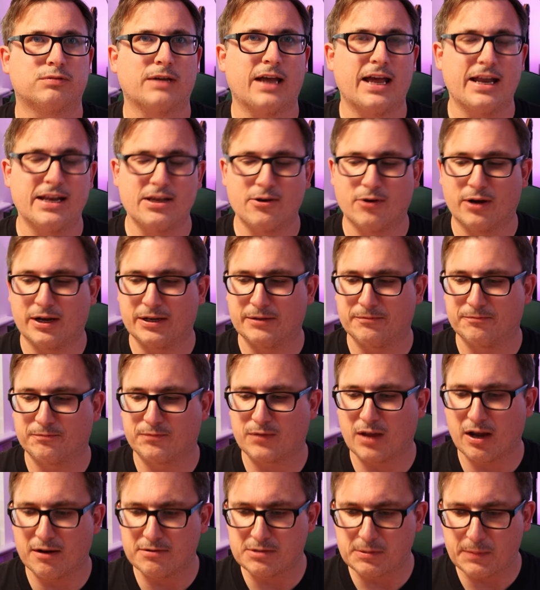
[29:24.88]
Anyway,
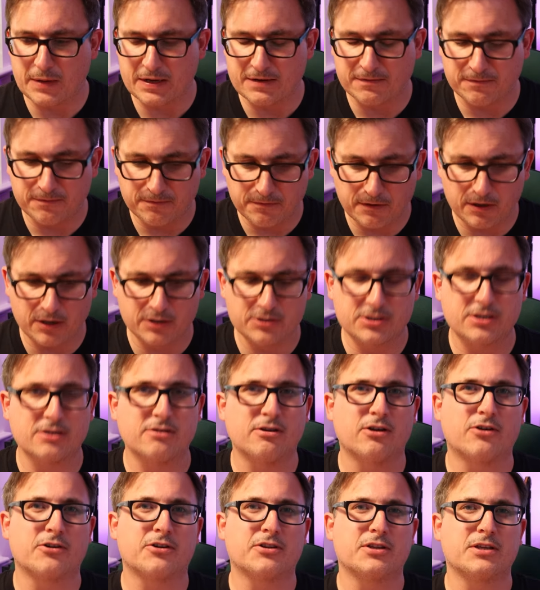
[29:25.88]
I've spent far
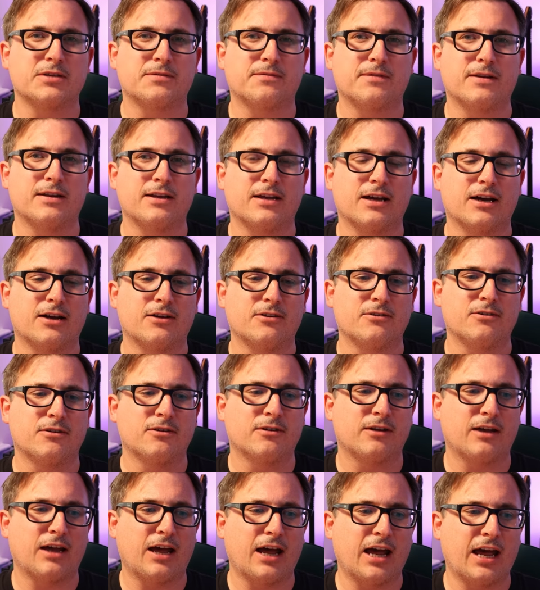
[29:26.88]
too long on this video
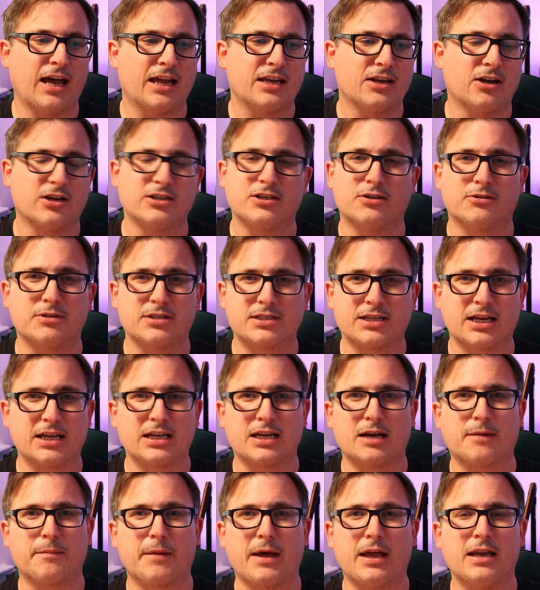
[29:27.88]
and I don't want to
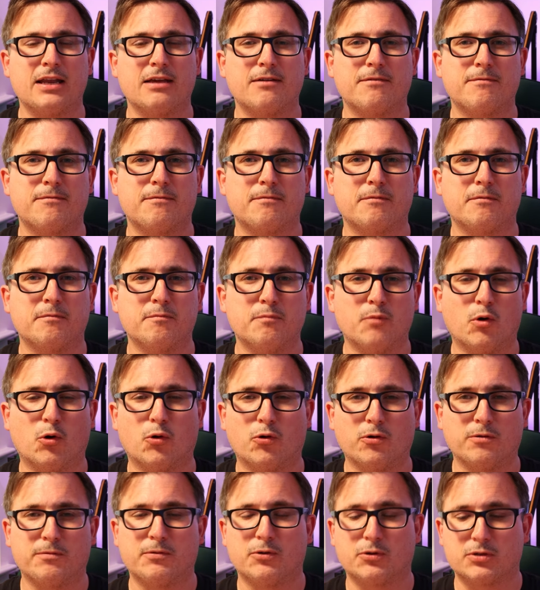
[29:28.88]
take up any
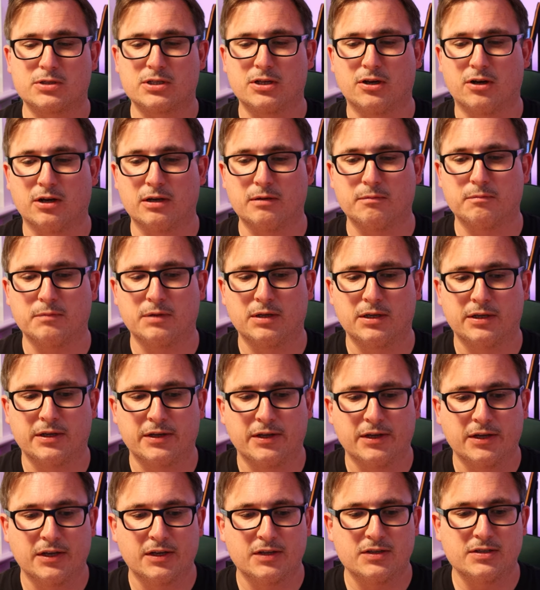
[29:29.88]
more of your time.
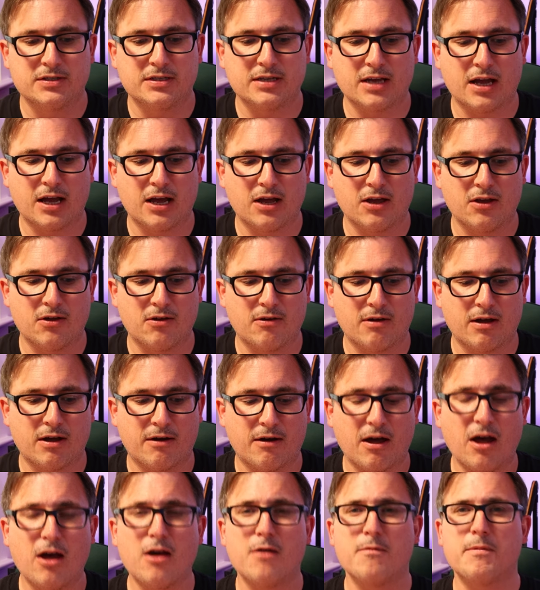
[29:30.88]
So
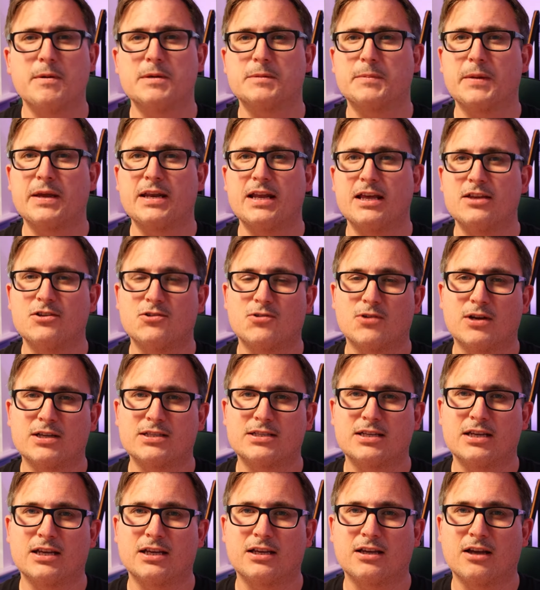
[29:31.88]
I hope it's been
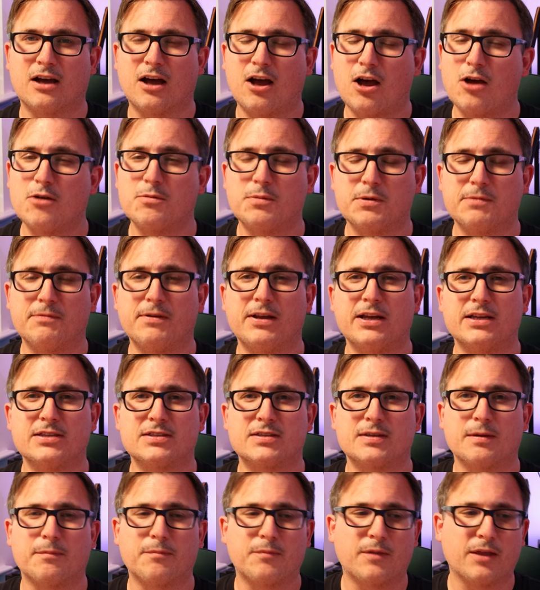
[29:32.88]
interesting. I hope you've learned
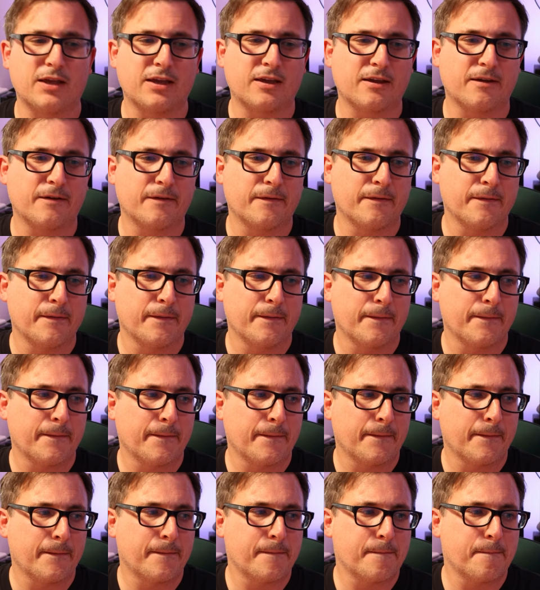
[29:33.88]
something.
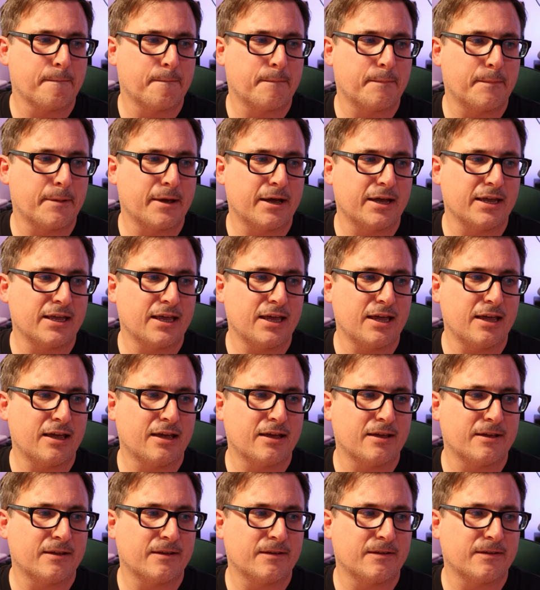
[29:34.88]
But yeah,